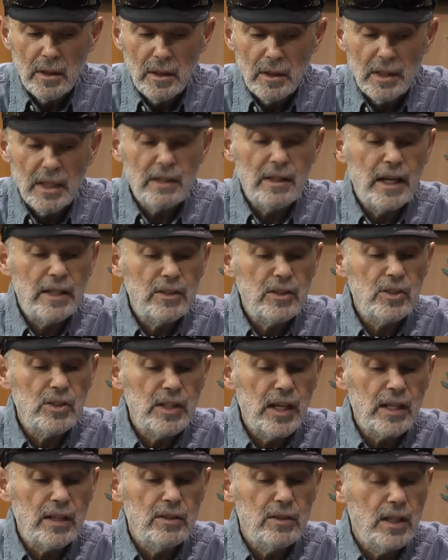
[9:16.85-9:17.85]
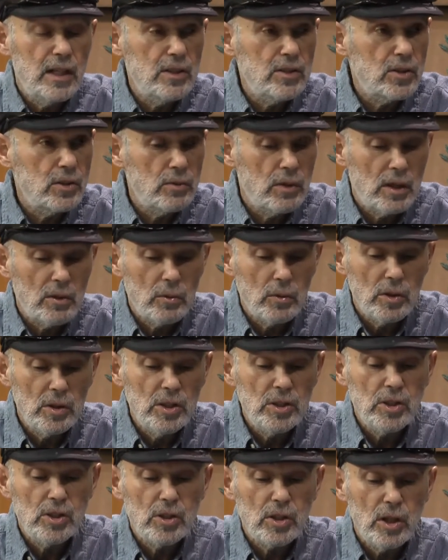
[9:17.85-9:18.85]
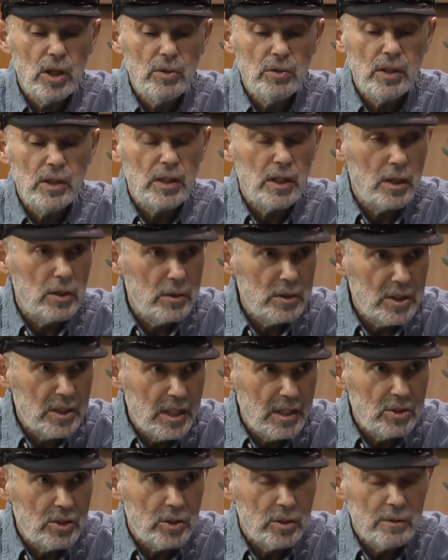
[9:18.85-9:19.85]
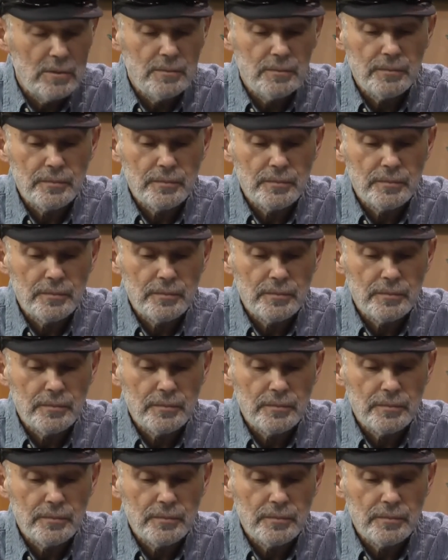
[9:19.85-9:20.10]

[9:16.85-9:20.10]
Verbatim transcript: And then like the second test, there are religious clothing that are essential,